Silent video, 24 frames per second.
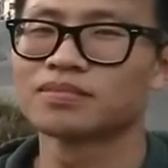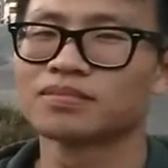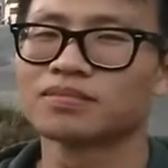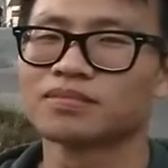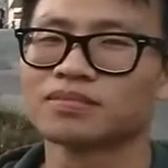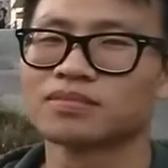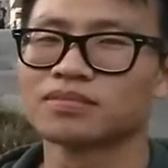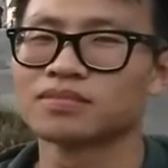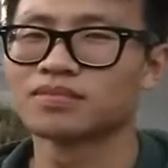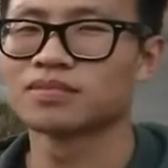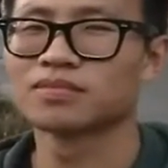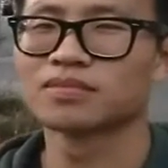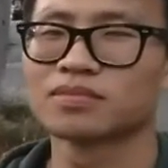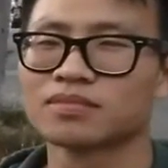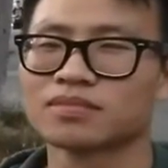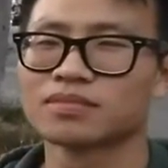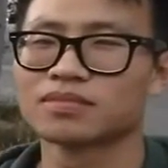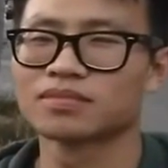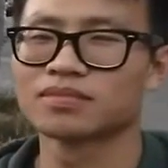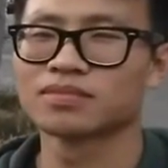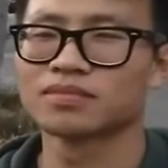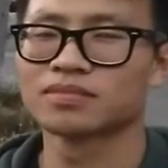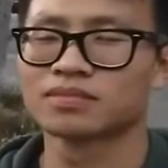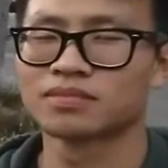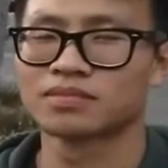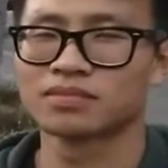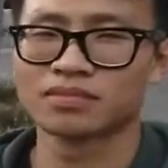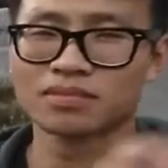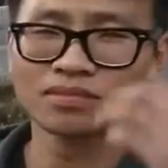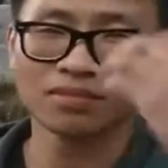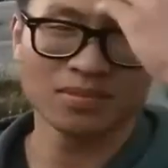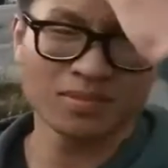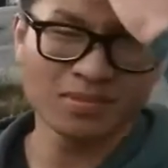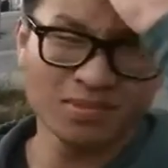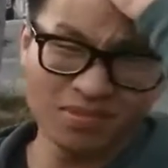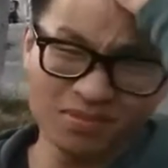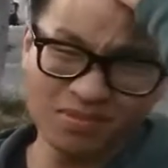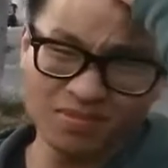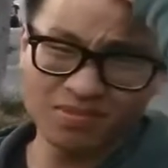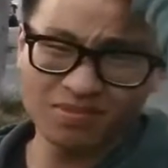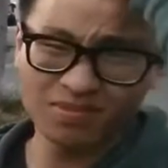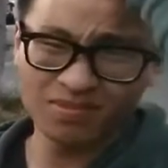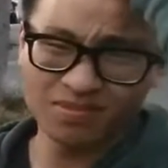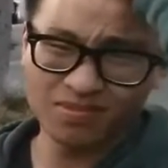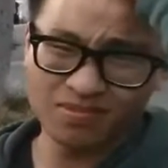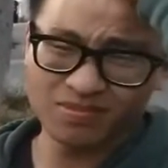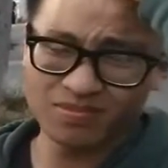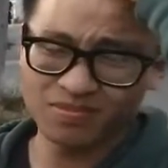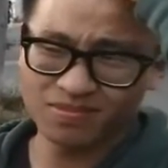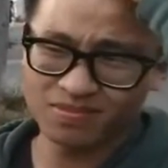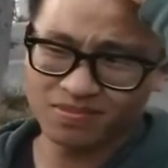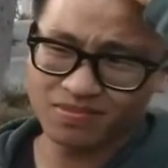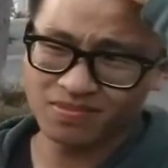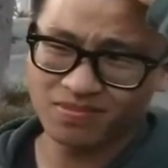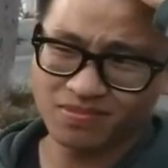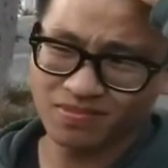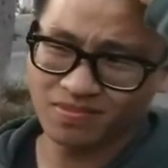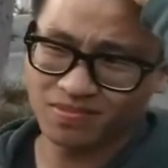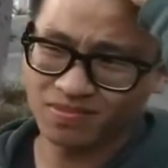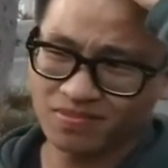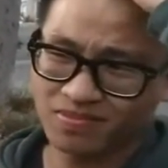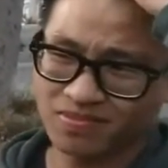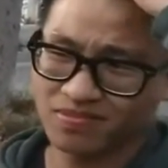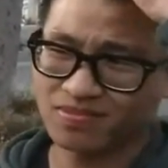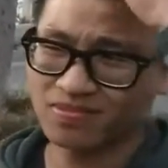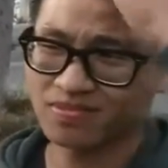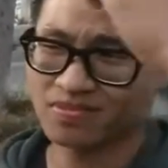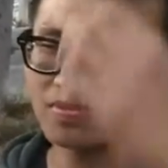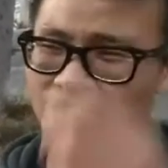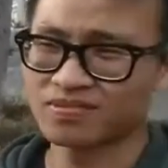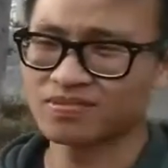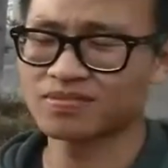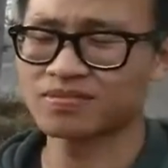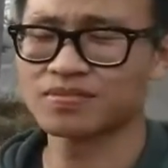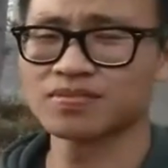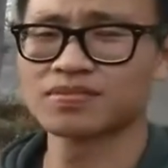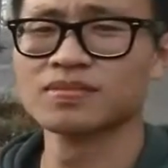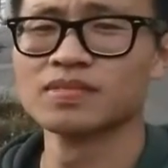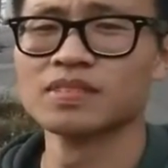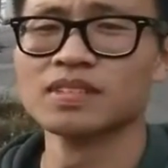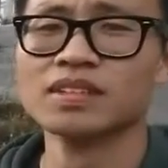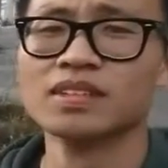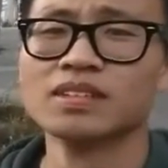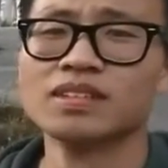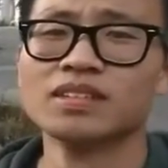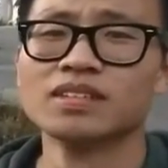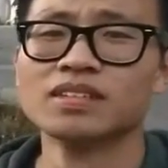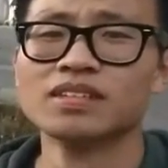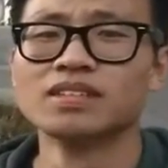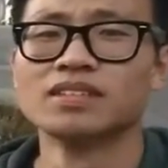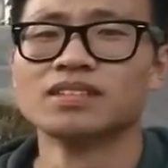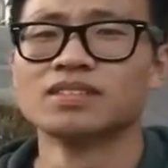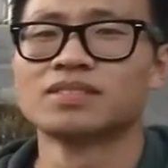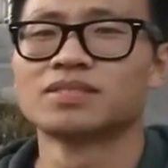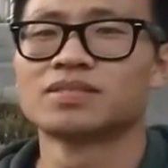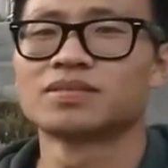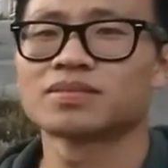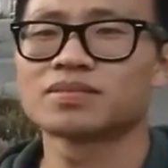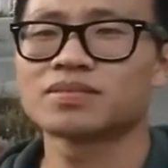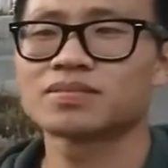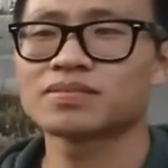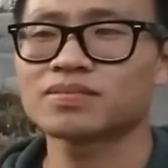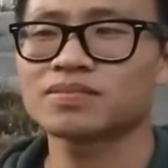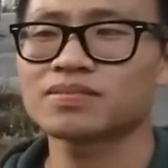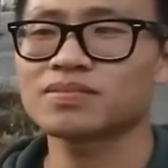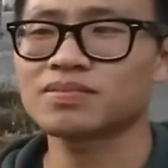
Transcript: [no speech]